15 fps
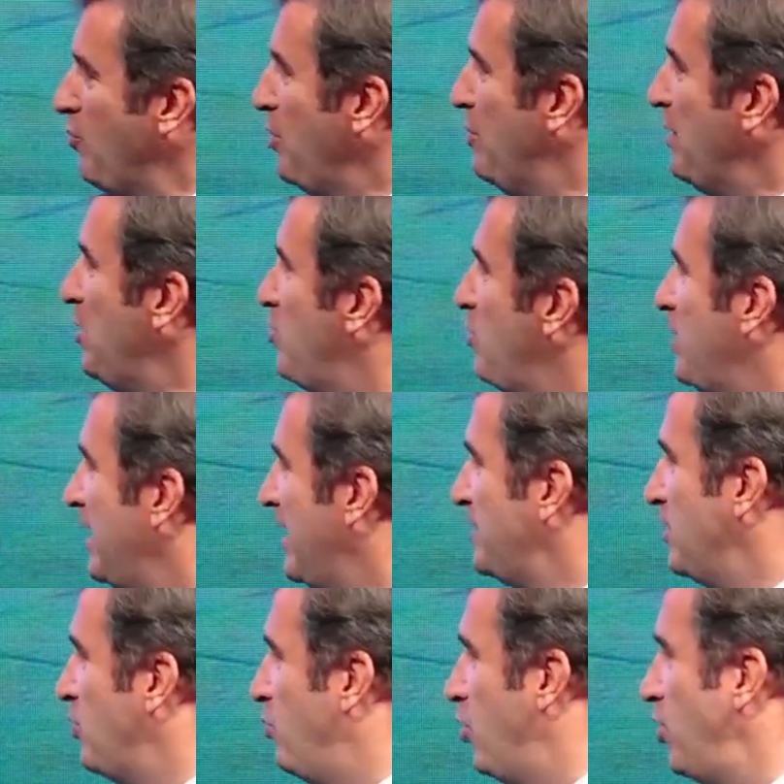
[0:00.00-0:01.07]
We've been looking at
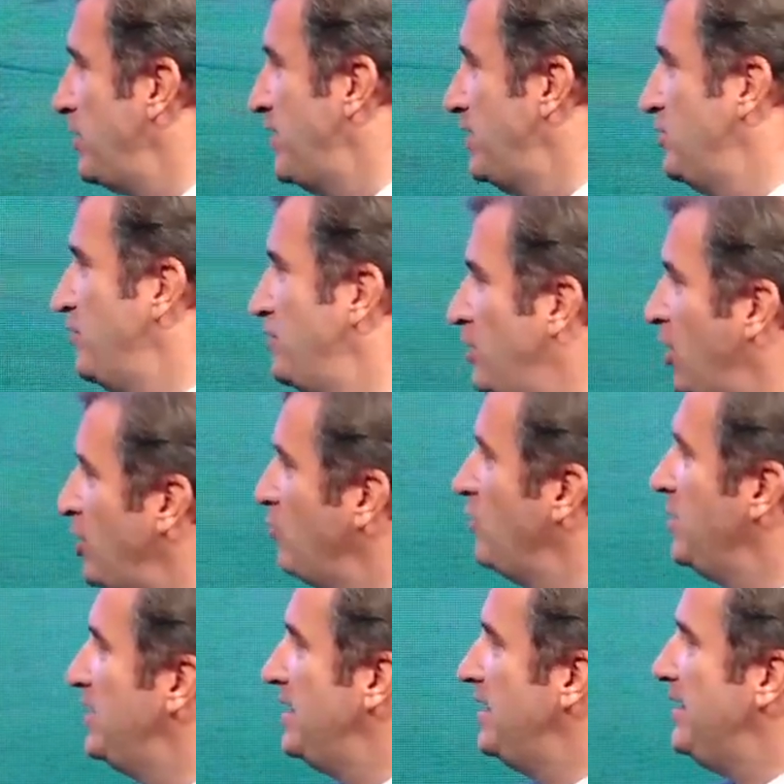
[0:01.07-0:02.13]
the work that you've done
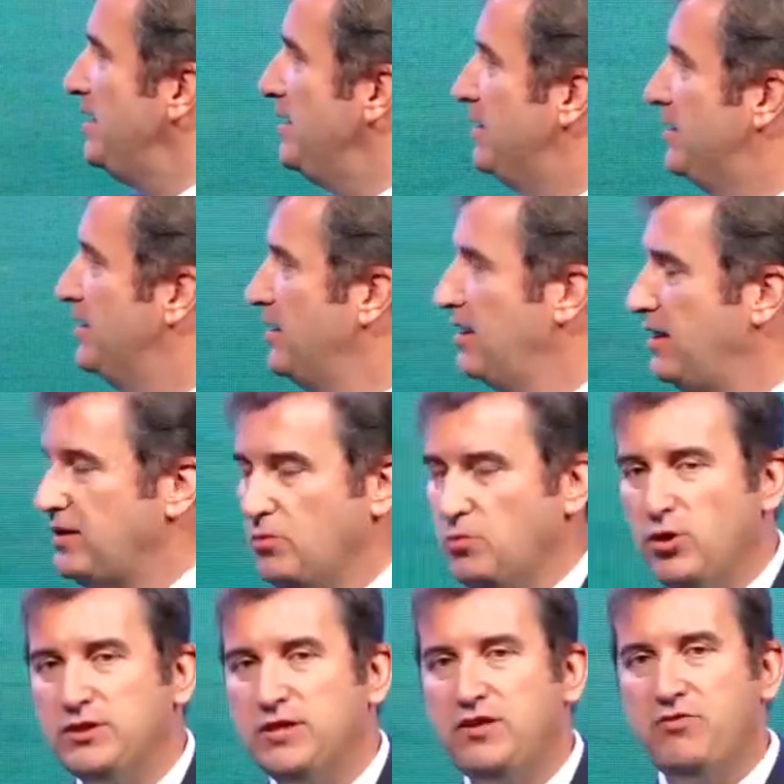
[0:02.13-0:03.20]
with the league, the
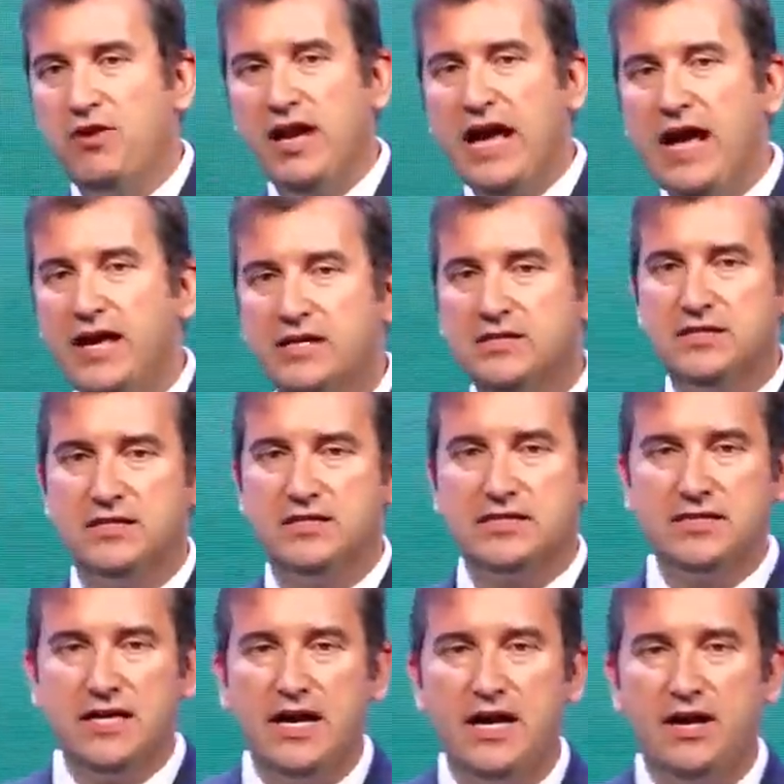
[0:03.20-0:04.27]
work that Reliance and
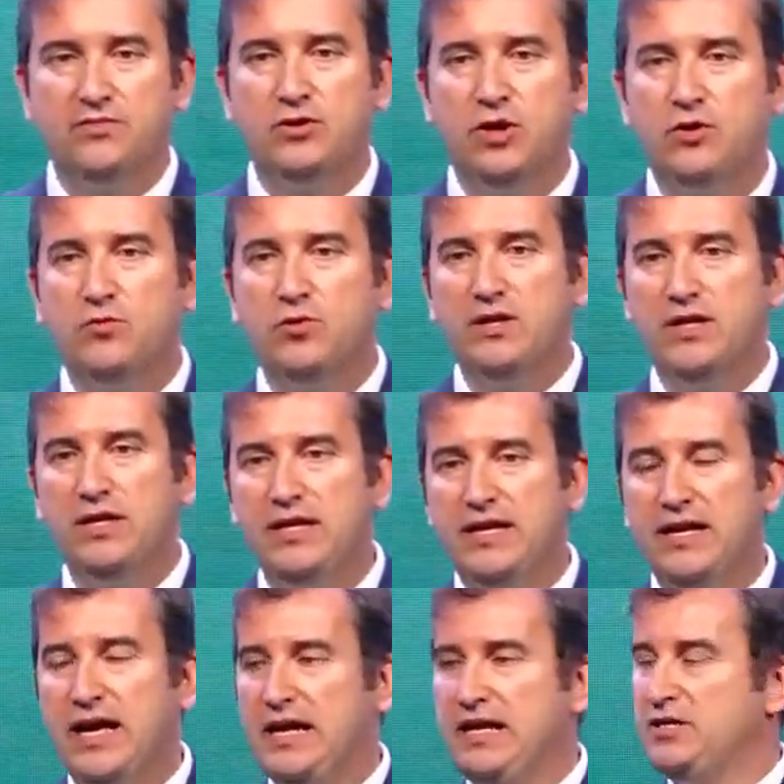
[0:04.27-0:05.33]
Star have done with the
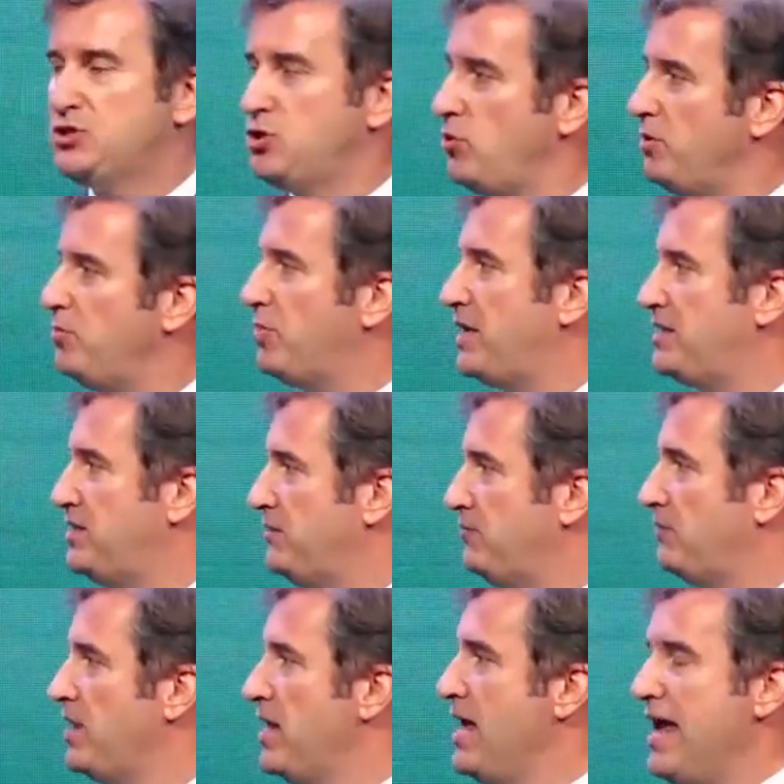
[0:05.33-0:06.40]
league, and it's so impressive.
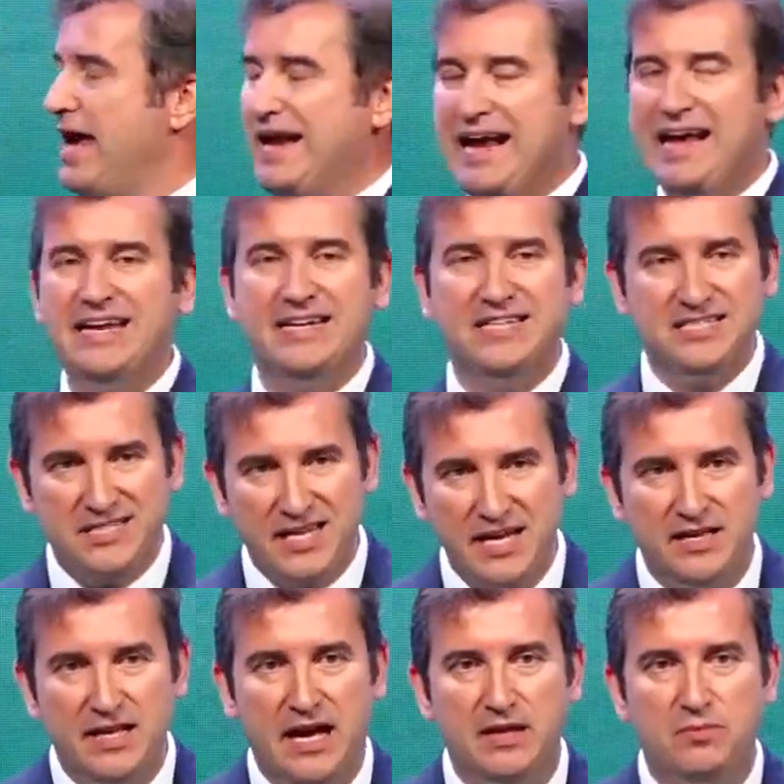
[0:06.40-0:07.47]
And I can say
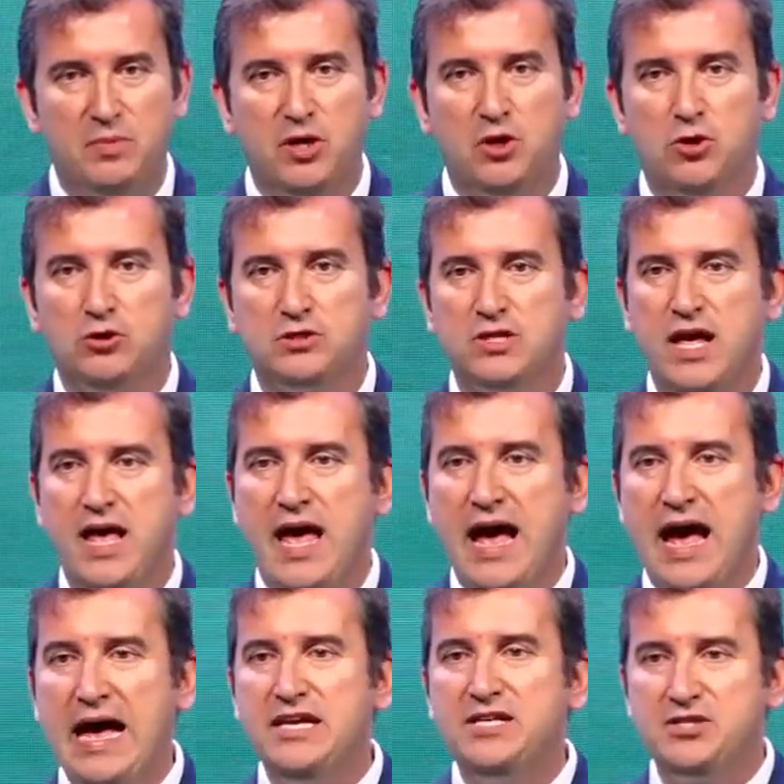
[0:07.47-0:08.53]
that because
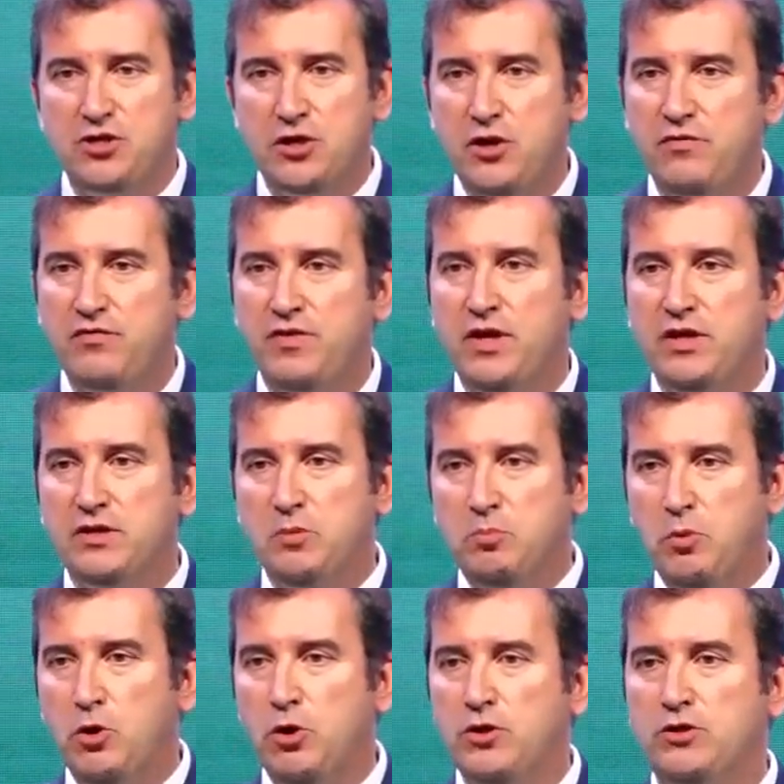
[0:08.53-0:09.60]
I serve in the
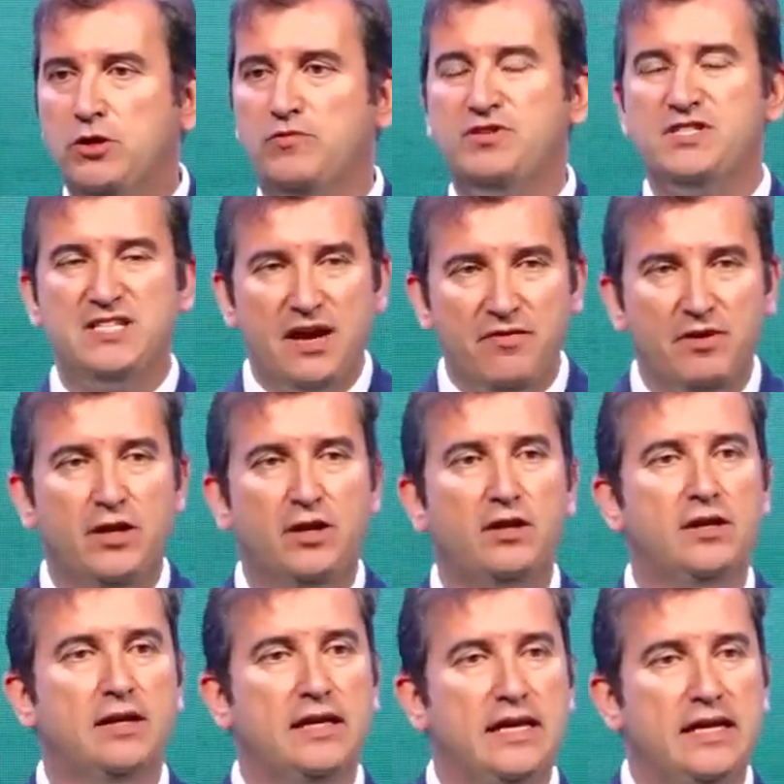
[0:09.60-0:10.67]
board of
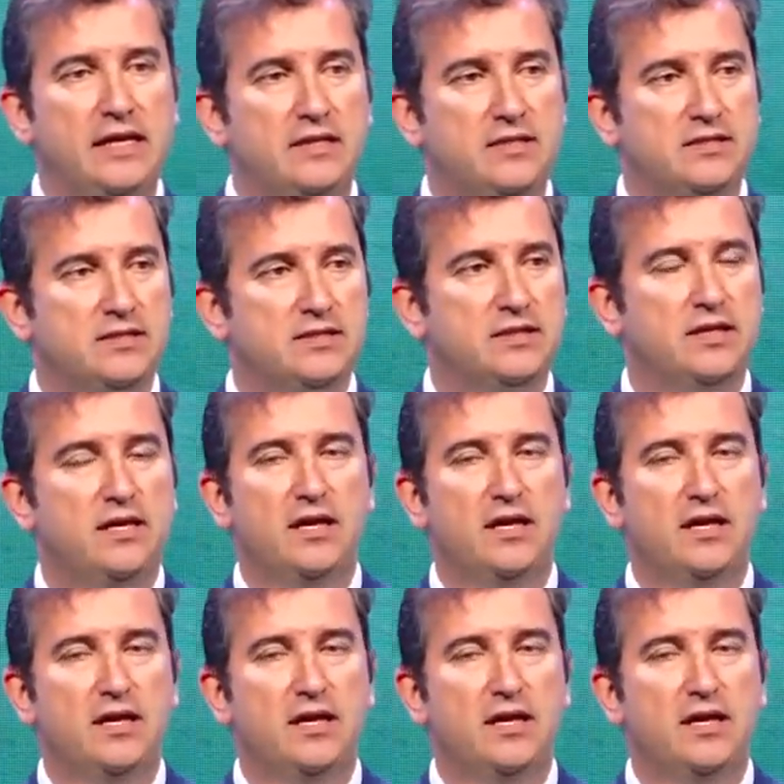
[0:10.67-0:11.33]
several leagues